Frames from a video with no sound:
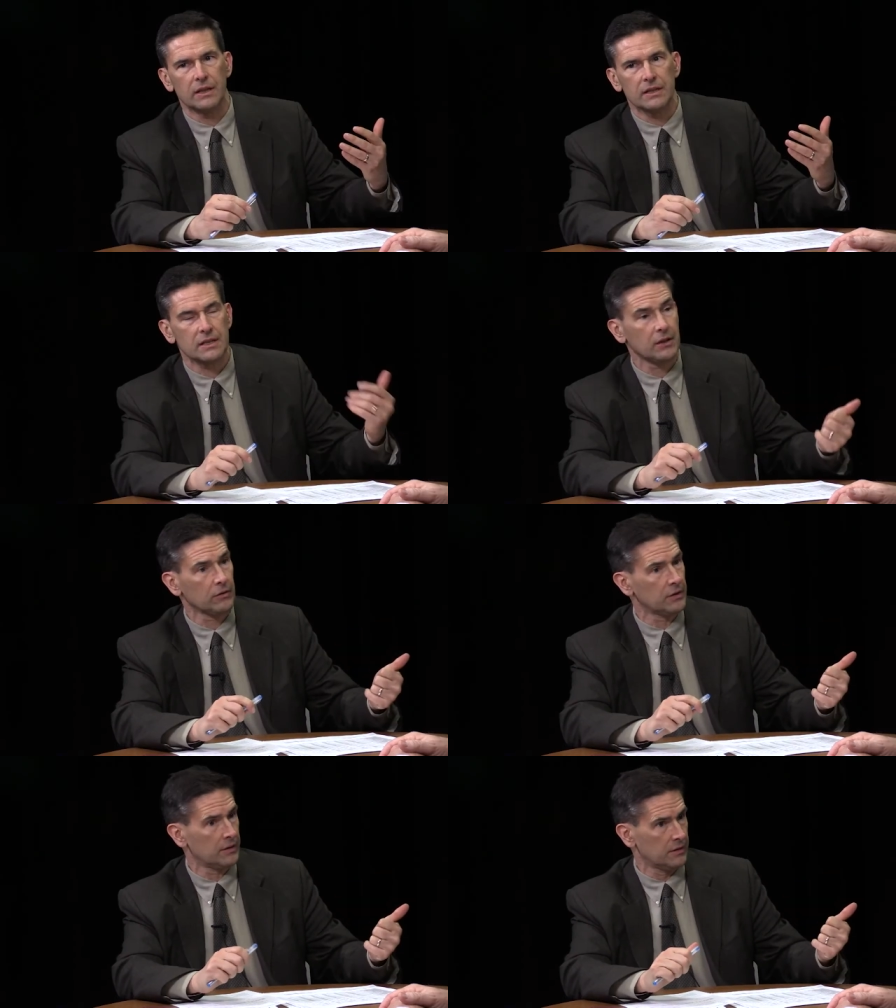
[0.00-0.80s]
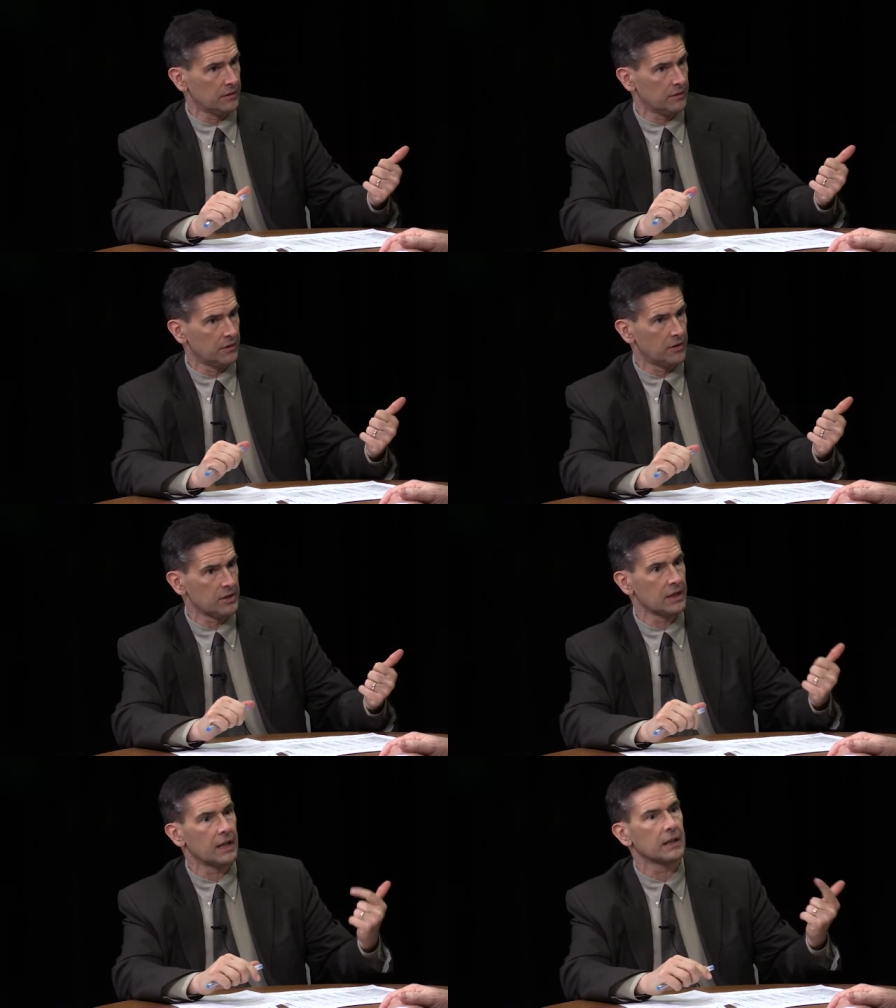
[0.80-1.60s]
skilled
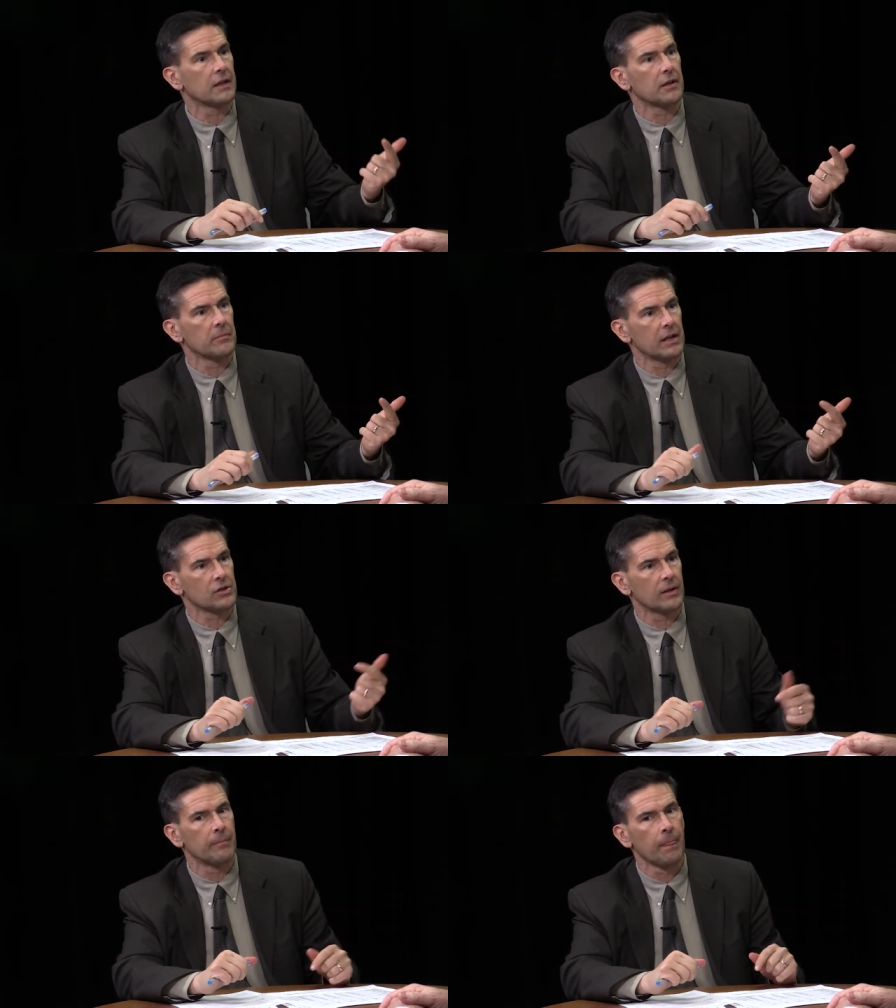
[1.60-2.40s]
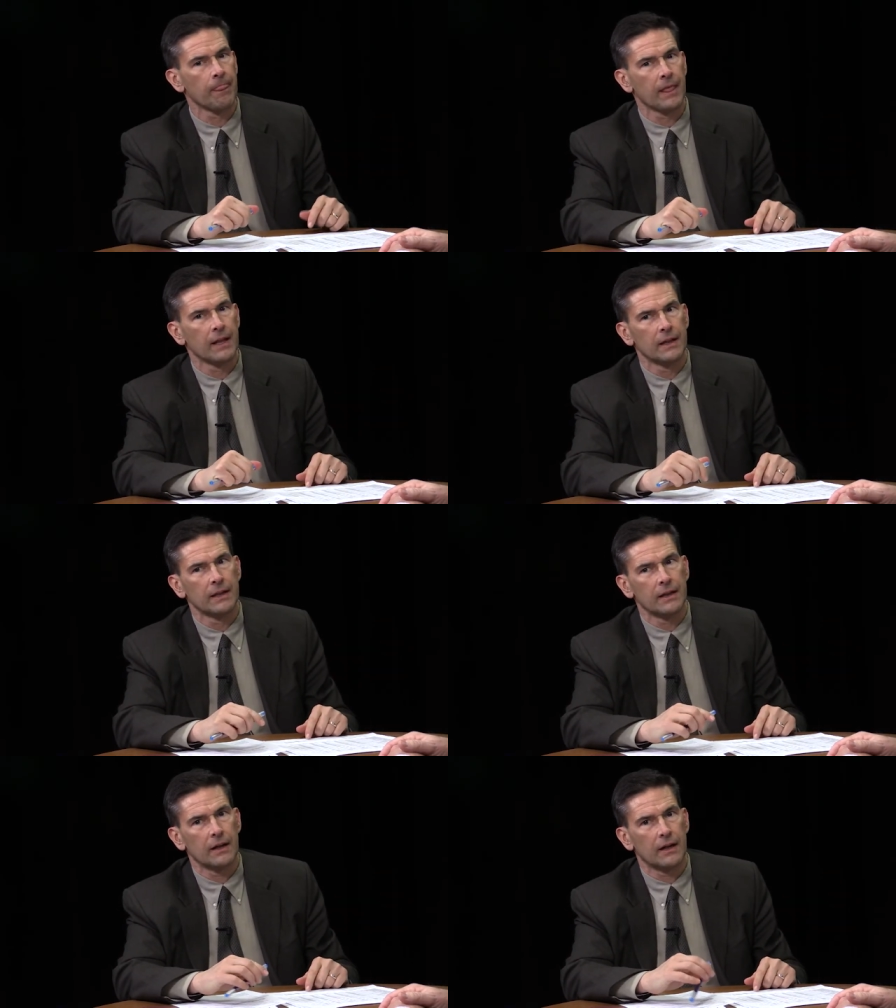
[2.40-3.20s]
nursing and the dementia
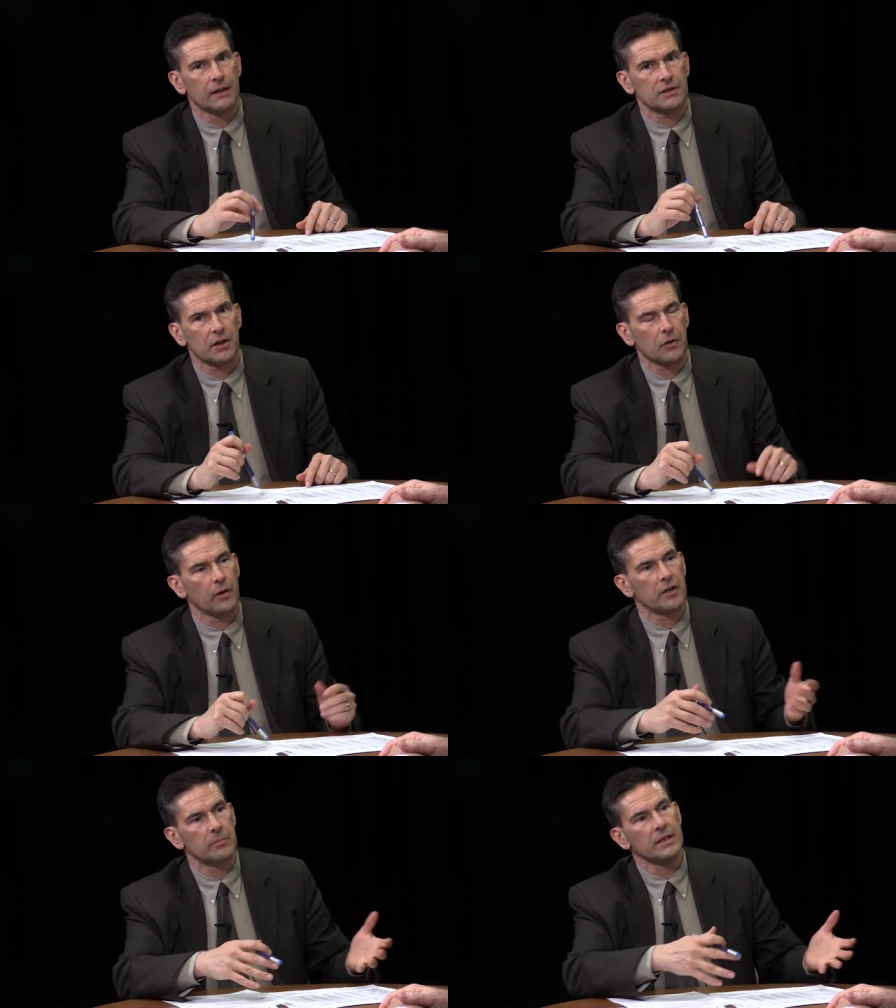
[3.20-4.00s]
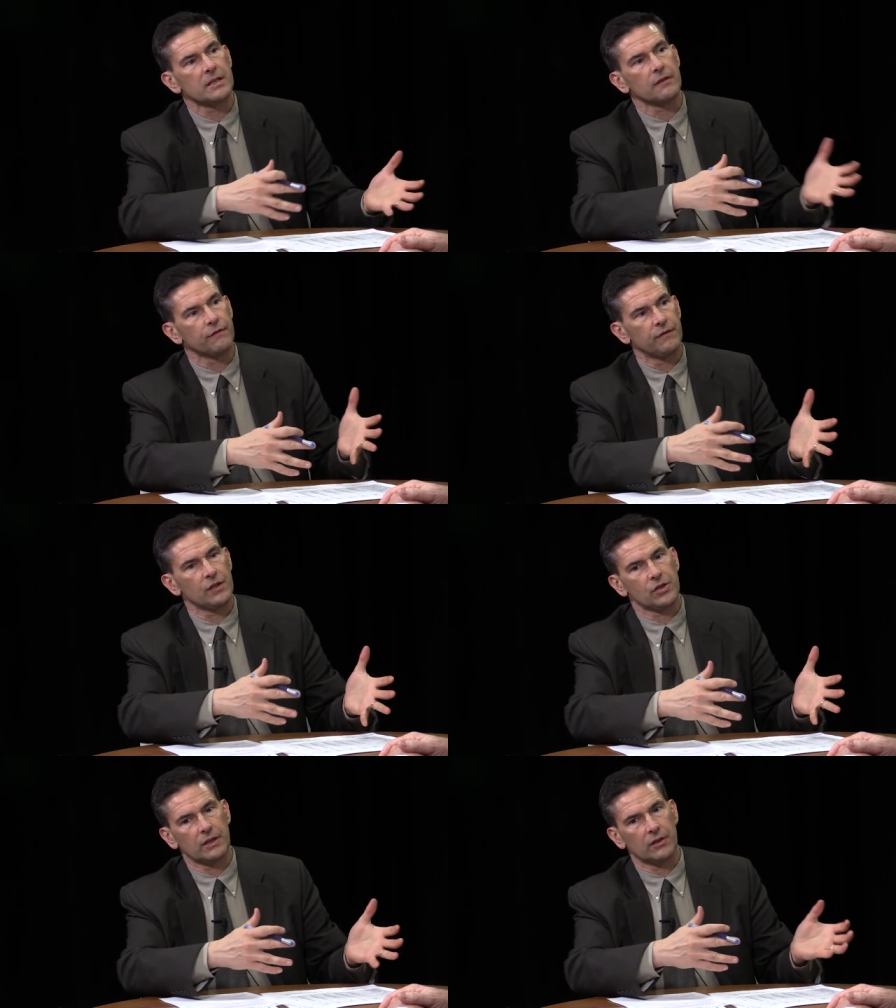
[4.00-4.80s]
is there going to be
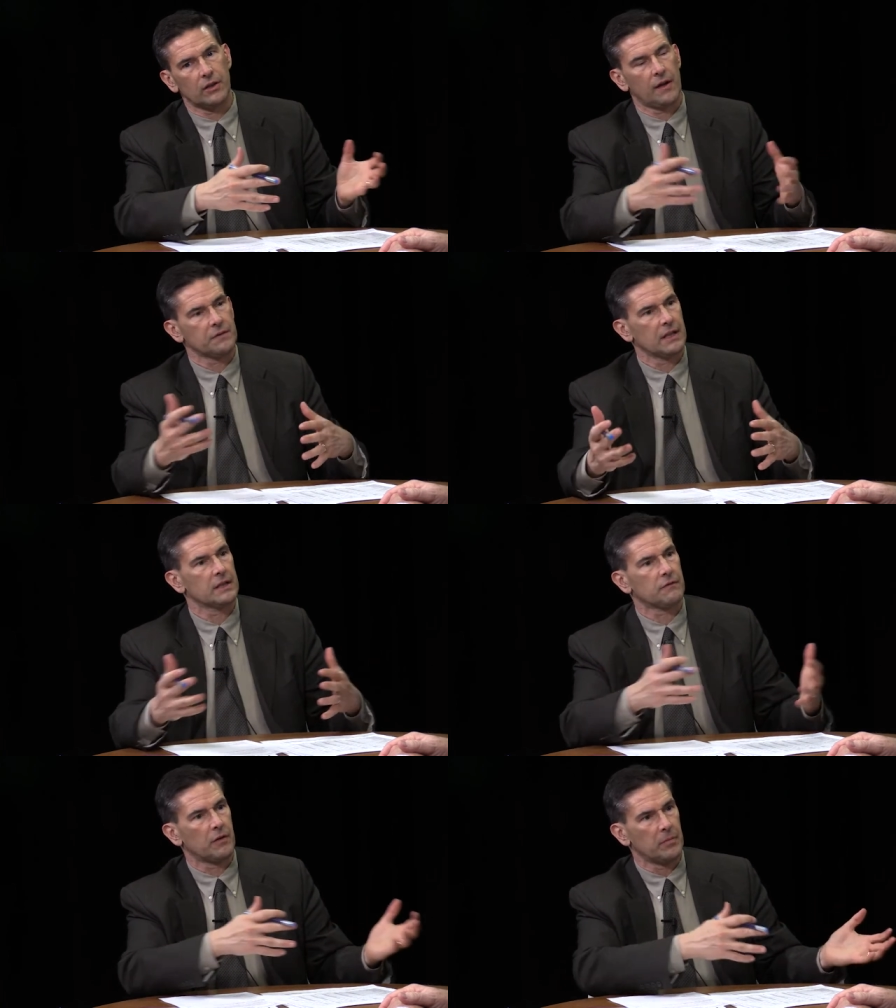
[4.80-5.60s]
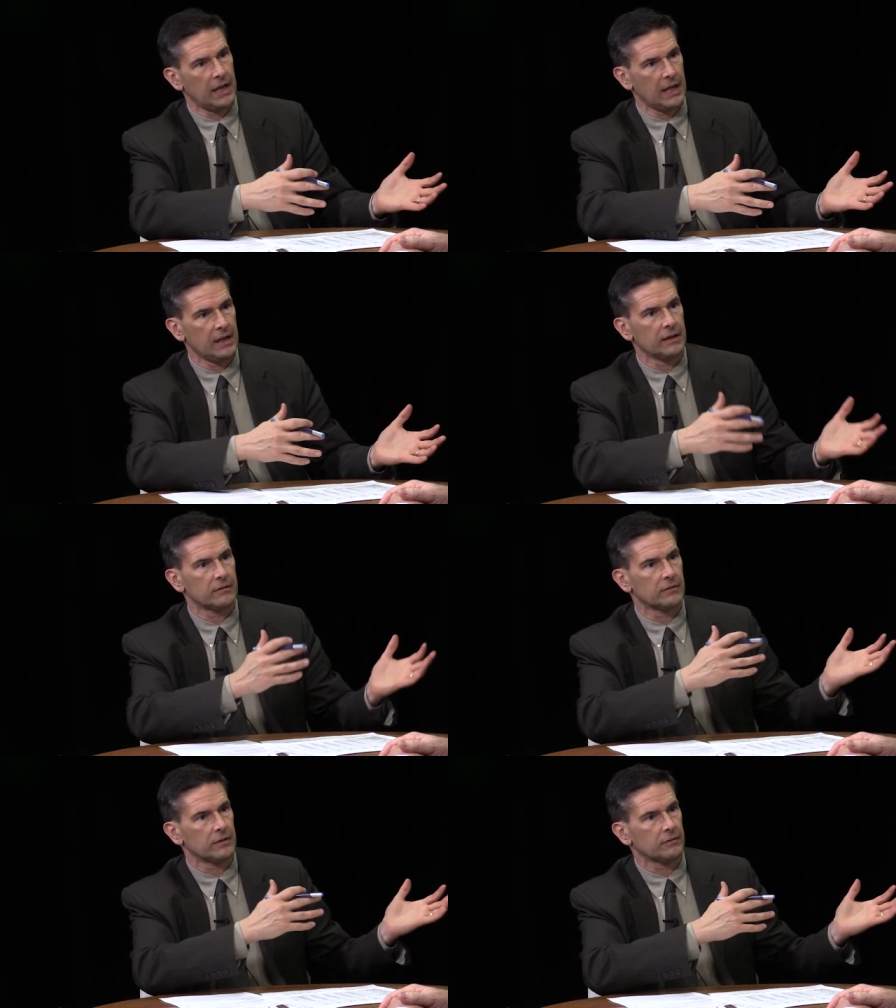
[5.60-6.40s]
sufficient offsets from aid
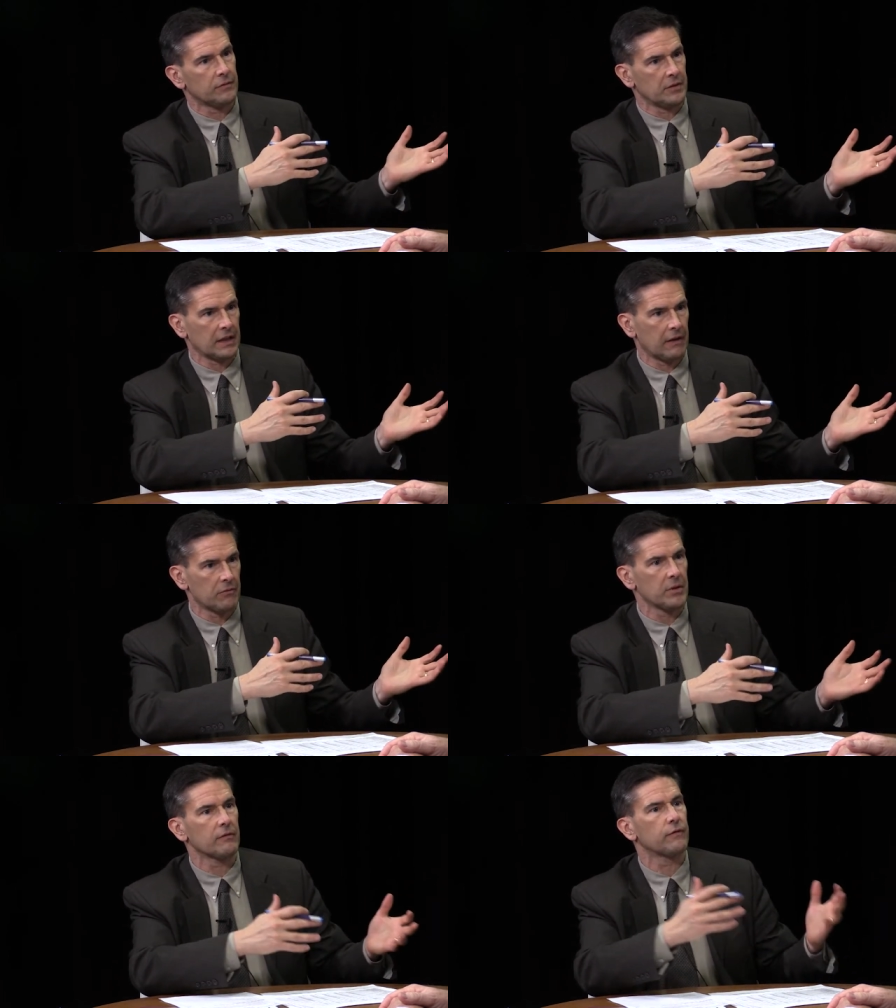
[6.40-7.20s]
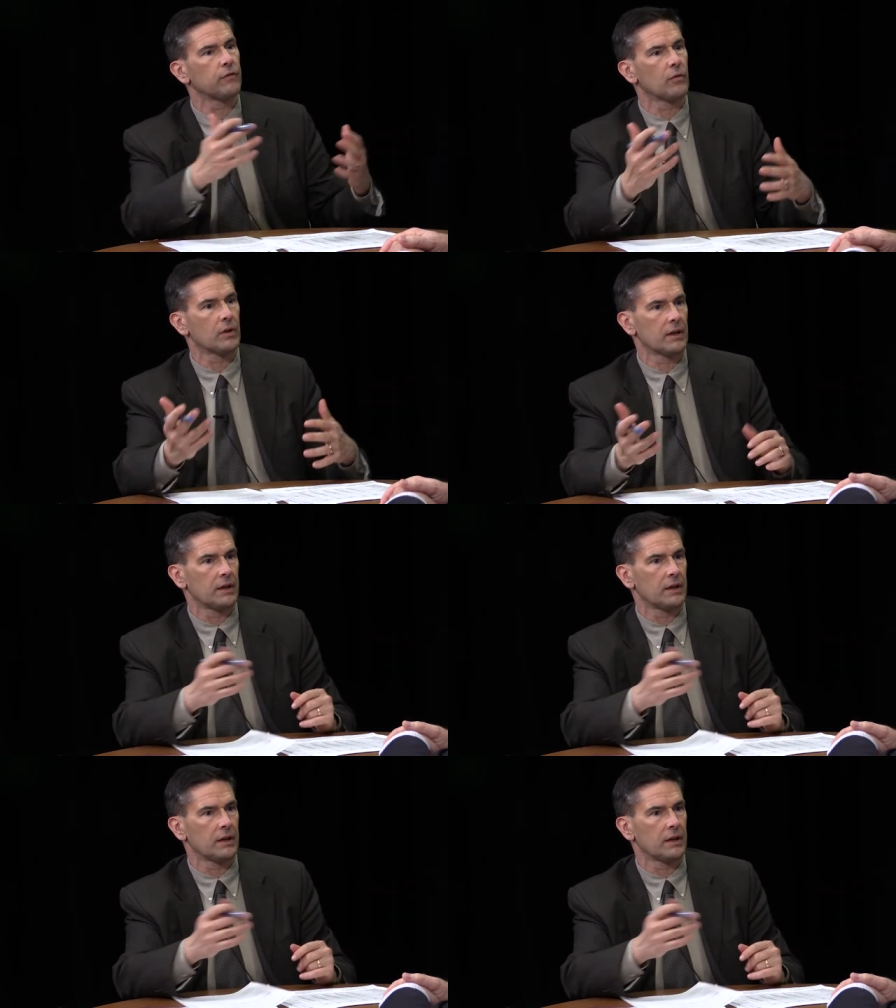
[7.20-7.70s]
uh, from the government there, uh,